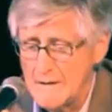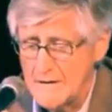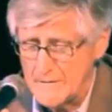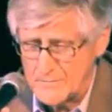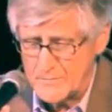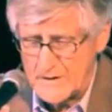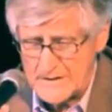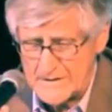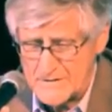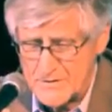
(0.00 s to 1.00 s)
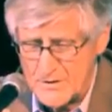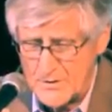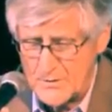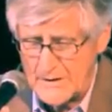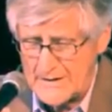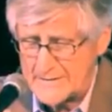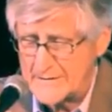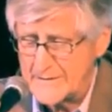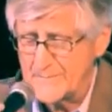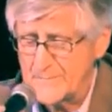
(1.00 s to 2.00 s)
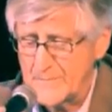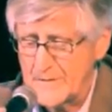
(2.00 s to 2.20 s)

uh, running the show at, um,